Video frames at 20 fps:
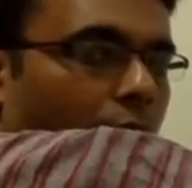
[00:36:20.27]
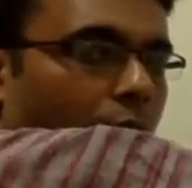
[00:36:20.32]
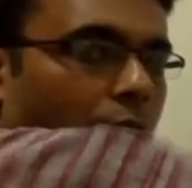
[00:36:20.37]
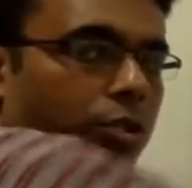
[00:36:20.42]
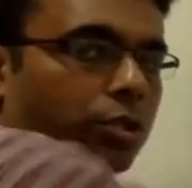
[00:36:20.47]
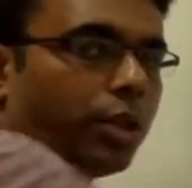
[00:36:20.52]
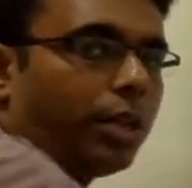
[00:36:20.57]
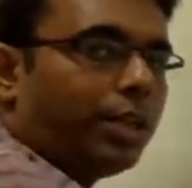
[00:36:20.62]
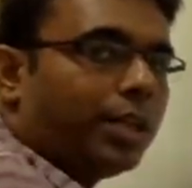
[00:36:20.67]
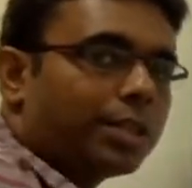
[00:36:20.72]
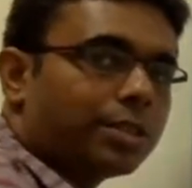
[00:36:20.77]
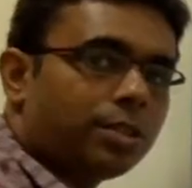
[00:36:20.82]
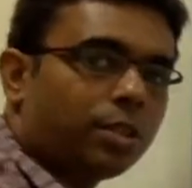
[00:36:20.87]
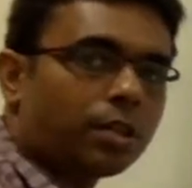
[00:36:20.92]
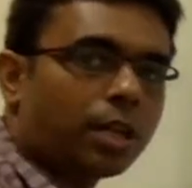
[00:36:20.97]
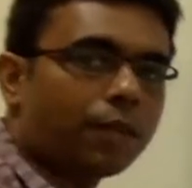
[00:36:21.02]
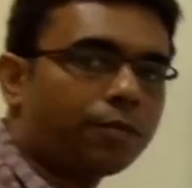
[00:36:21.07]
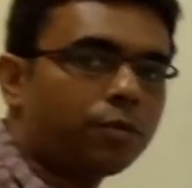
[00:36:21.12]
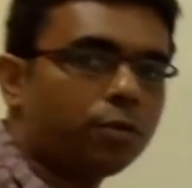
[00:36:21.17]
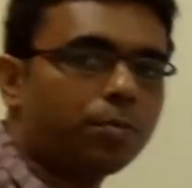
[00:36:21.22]
So it does
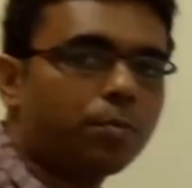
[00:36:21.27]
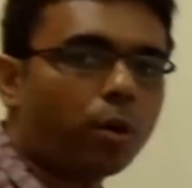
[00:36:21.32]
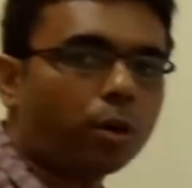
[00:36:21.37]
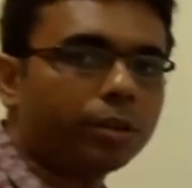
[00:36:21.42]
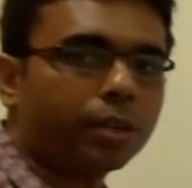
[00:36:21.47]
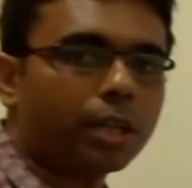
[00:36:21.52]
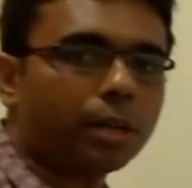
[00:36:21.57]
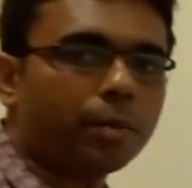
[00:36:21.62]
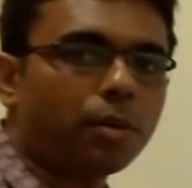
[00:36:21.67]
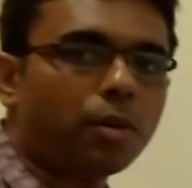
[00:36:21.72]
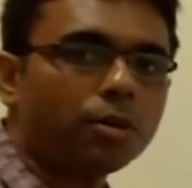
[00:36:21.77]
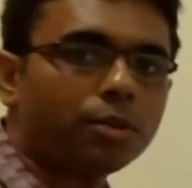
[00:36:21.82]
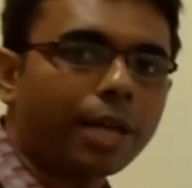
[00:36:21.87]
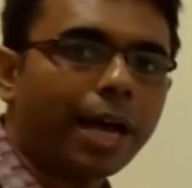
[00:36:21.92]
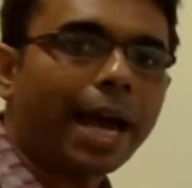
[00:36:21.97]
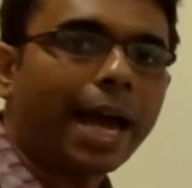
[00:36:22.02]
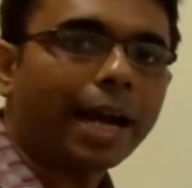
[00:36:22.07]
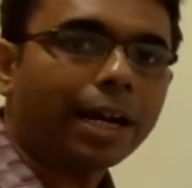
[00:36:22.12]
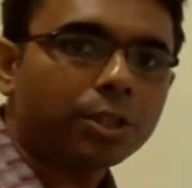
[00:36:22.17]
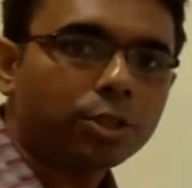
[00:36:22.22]
not have to bother about the
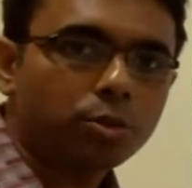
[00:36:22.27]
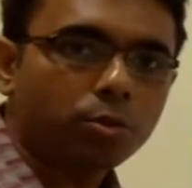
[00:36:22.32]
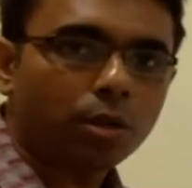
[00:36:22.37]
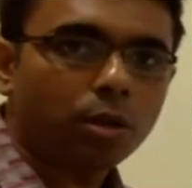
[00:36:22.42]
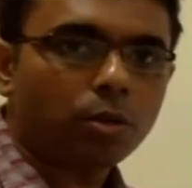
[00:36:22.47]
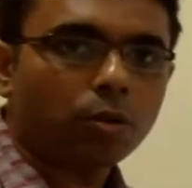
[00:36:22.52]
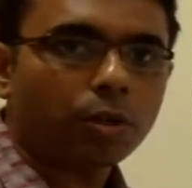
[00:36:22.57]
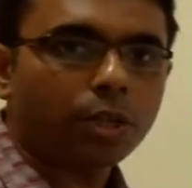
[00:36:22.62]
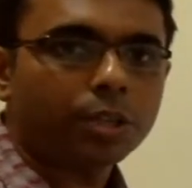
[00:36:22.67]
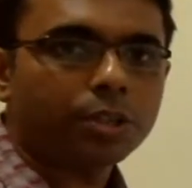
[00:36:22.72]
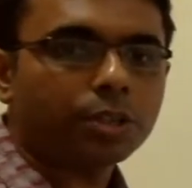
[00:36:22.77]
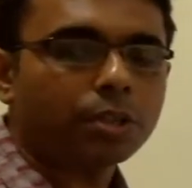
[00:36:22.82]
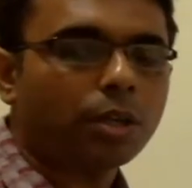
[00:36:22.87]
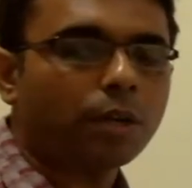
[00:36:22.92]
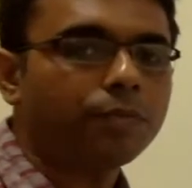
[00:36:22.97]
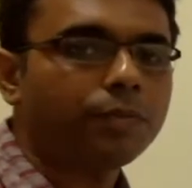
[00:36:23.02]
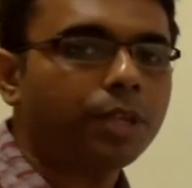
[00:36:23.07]
actual location of